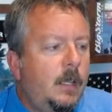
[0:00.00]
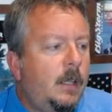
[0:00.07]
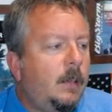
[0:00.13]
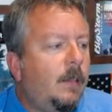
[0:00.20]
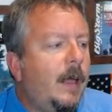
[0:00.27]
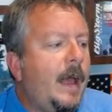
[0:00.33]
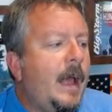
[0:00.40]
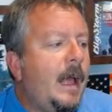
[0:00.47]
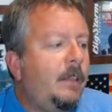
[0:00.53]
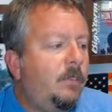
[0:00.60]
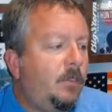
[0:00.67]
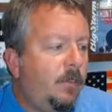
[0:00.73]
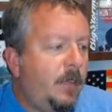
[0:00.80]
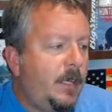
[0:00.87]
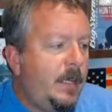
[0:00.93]
And then
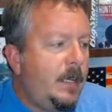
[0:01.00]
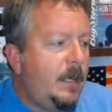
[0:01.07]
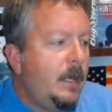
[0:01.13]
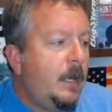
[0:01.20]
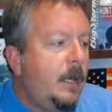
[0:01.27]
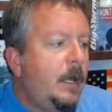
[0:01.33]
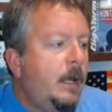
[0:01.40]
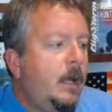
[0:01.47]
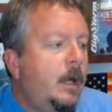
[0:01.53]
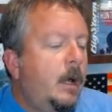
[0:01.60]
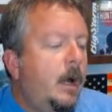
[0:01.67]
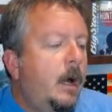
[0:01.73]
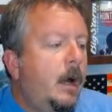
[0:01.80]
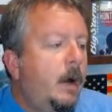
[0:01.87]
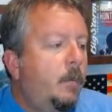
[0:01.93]
lastly,
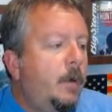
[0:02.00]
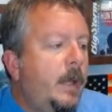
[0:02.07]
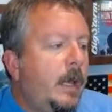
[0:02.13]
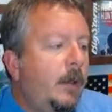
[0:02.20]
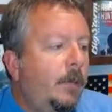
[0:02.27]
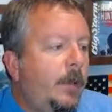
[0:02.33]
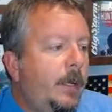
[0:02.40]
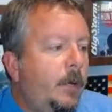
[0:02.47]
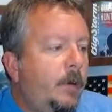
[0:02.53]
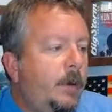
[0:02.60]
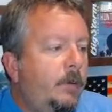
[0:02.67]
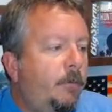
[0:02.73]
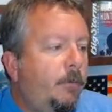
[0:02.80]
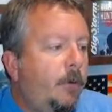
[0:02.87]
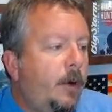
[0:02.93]
we got a
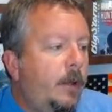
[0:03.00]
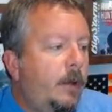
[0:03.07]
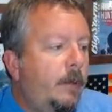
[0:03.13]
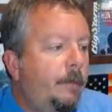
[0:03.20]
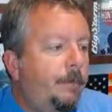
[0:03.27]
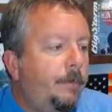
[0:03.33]
lingering front